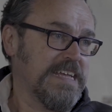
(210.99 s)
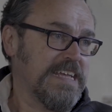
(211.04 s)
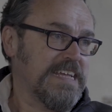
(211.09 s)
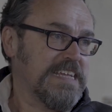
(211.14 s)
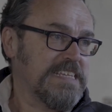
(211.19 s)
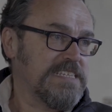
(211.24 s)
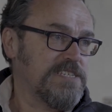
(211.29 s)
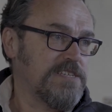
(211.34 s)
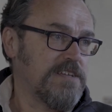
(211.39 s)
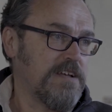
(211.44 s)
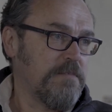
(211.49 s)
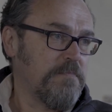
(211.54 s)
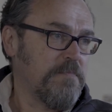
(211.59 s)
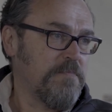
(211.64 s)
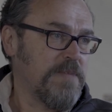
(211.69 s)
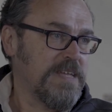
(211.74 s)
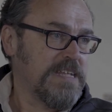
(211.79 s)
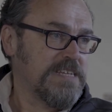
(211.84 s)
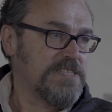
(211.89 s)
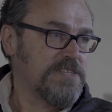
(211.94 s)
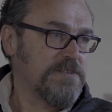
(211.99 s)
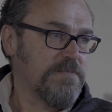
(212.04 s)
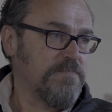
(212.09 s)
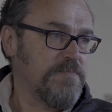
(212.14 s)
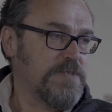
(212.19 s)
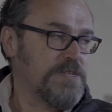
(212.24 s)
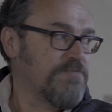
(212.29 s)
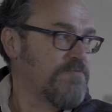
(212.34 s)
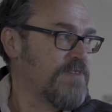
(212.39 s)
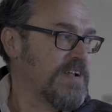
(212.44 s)
is to
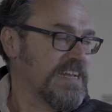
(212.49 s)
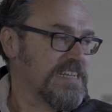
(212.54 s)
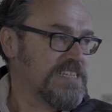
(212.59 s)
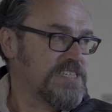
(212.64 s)
really